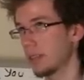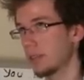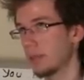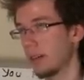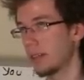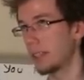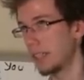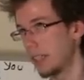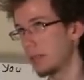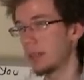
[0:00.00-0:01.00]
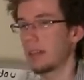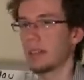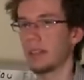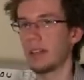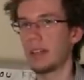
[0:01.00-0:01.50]
So if we're on D, we go
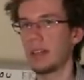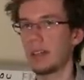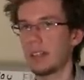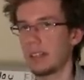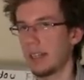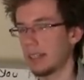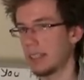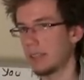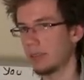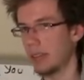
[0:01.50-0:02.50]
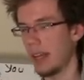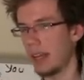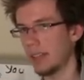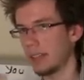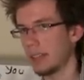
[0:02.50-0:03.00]
to like D
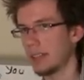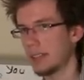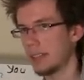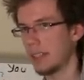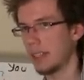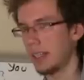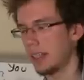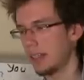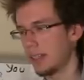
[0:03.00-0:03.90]
flat, C,